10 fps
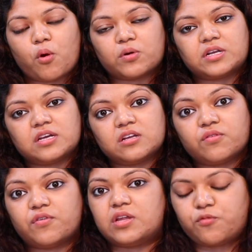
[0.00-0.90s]
poverty in
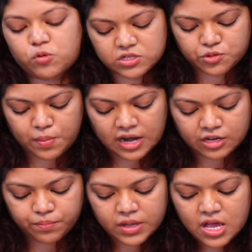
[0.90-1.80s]
a very focused
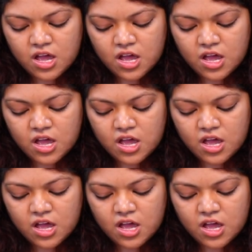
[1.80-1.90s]
manner.